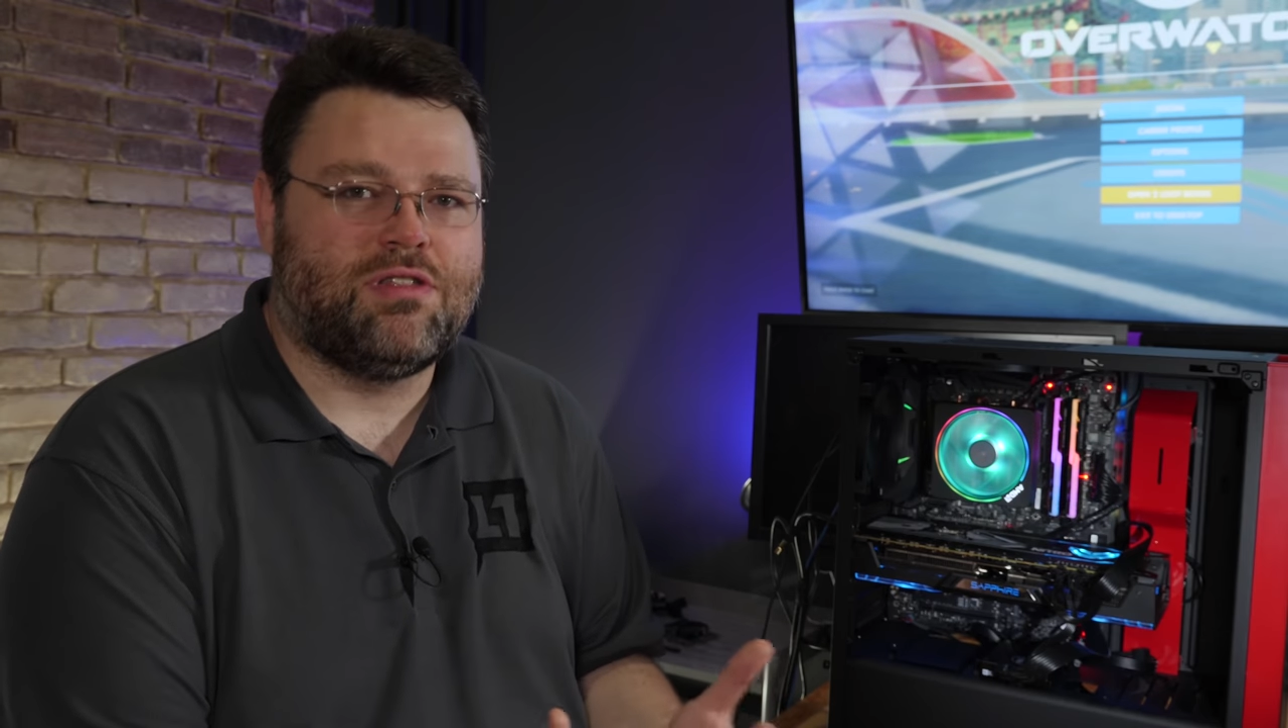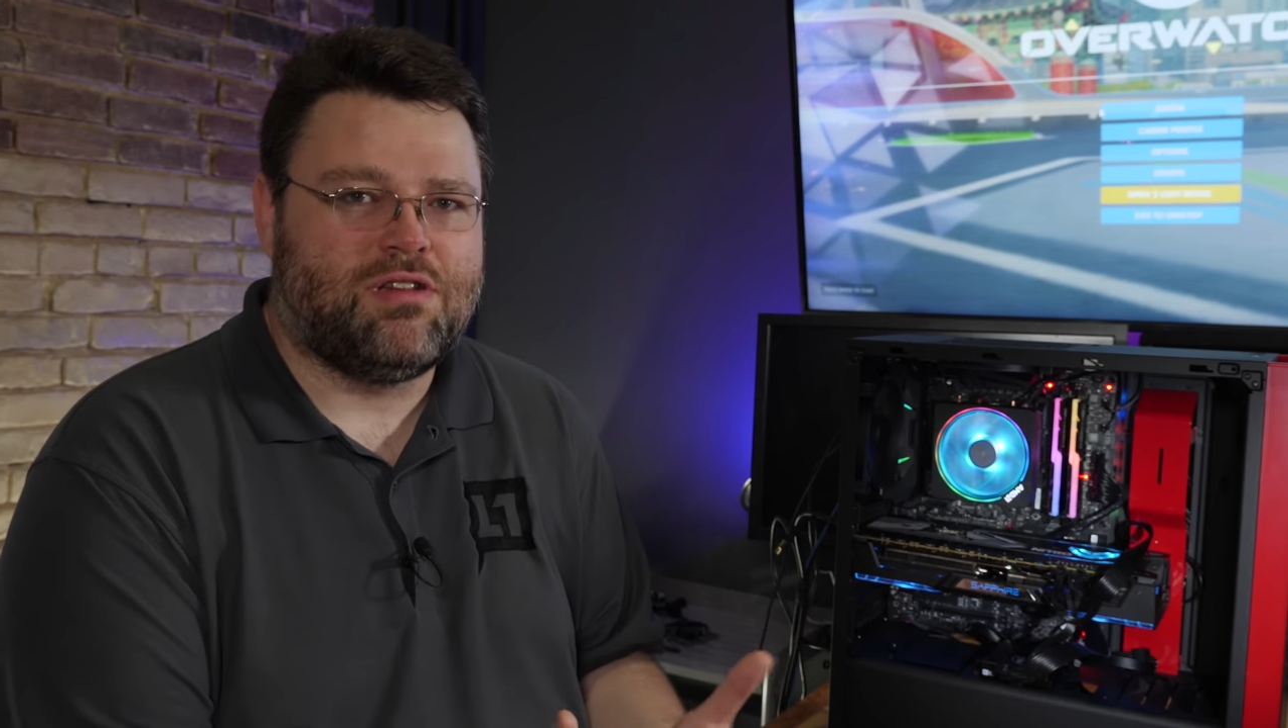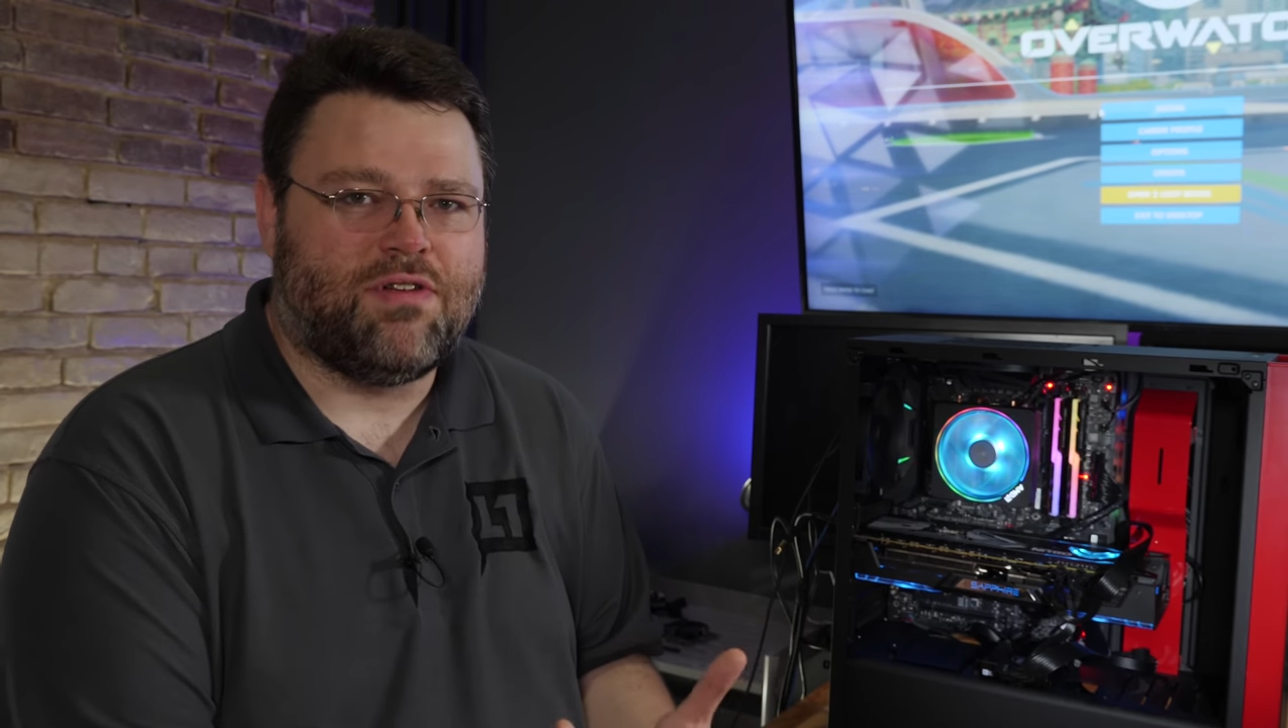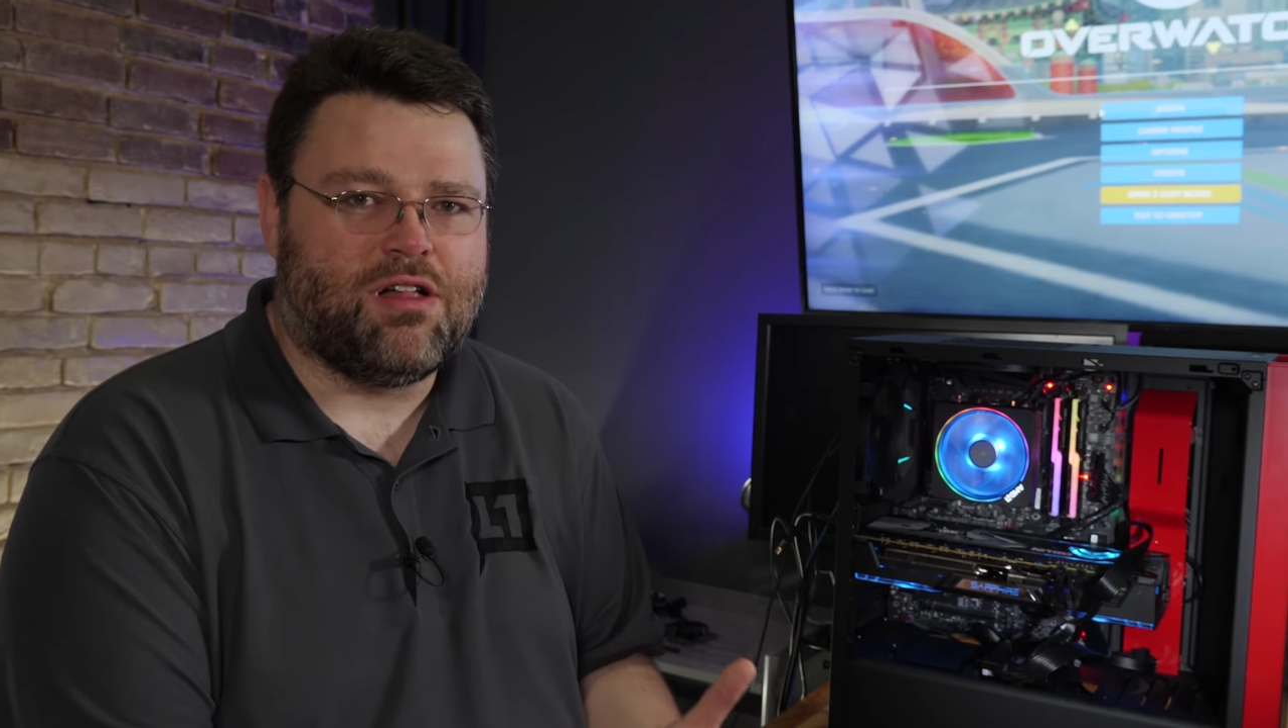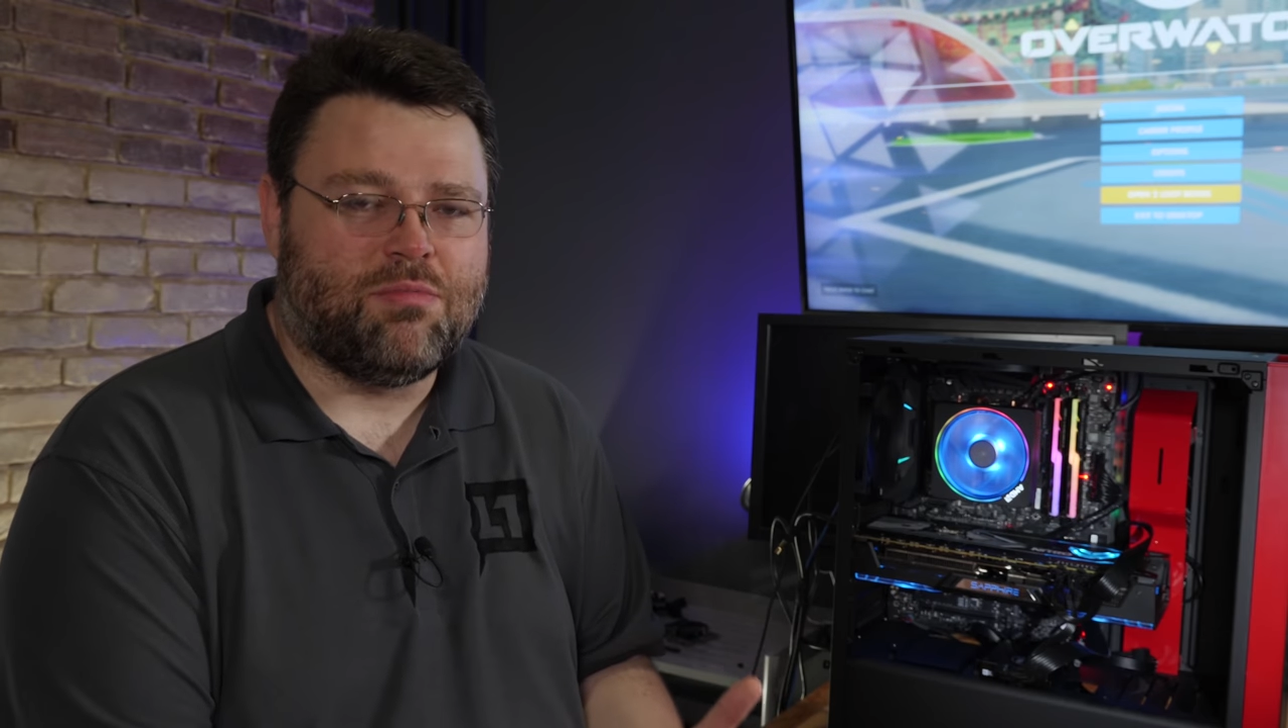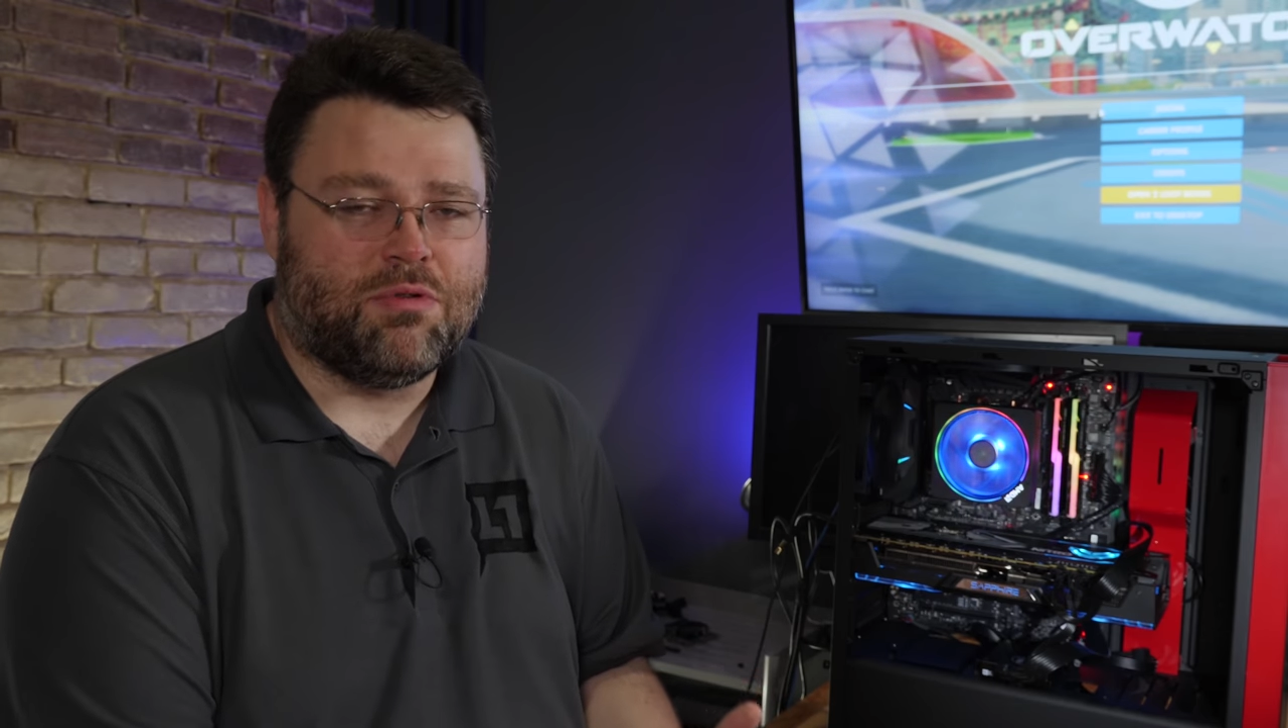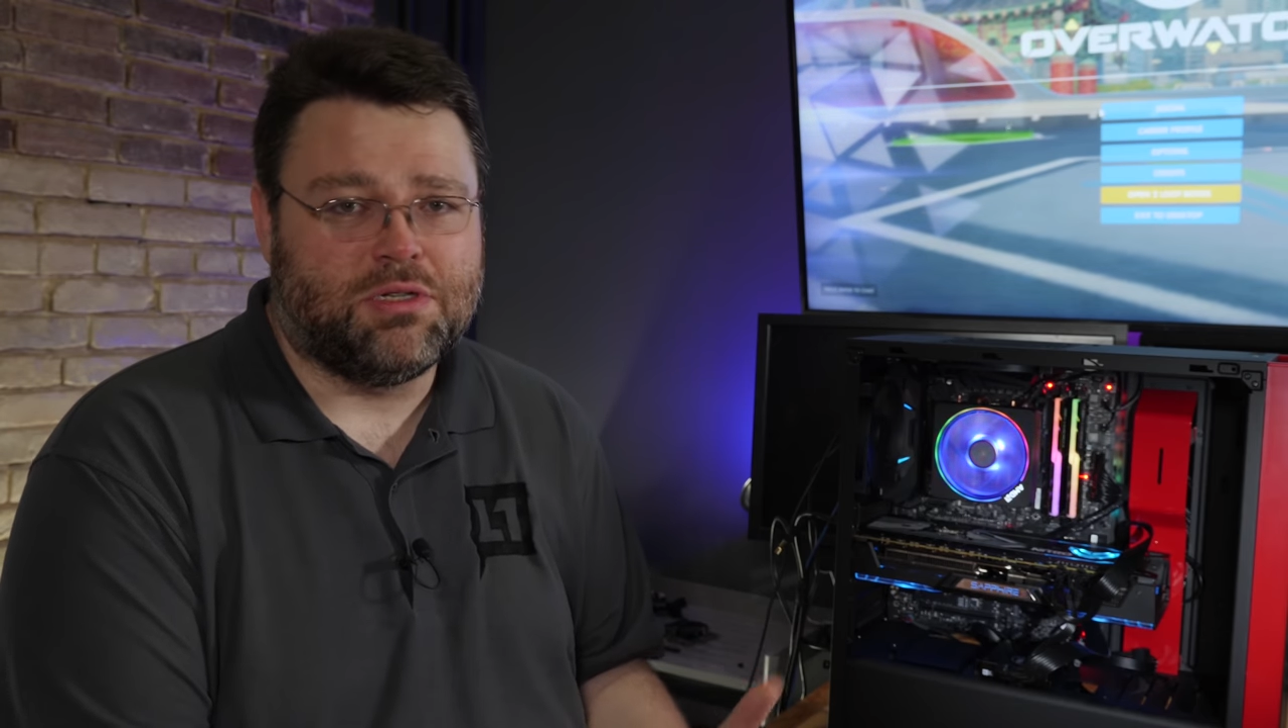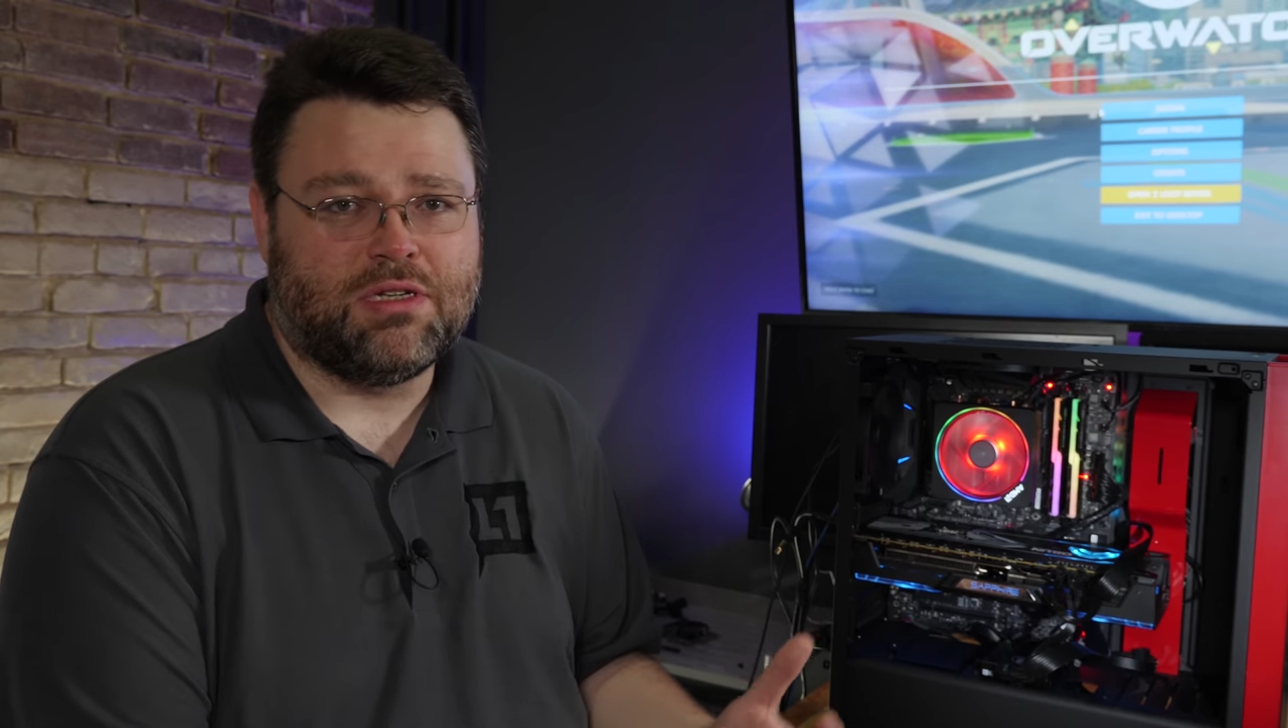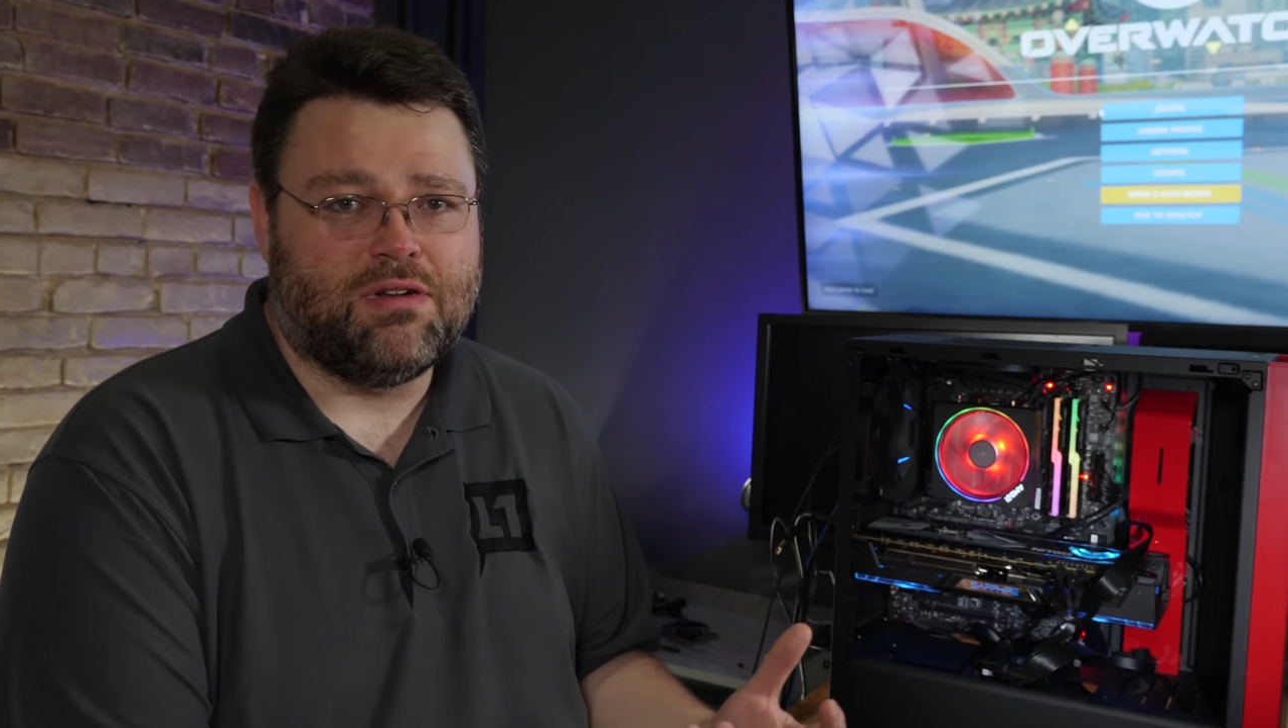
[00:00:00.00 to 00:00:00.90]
to the developers.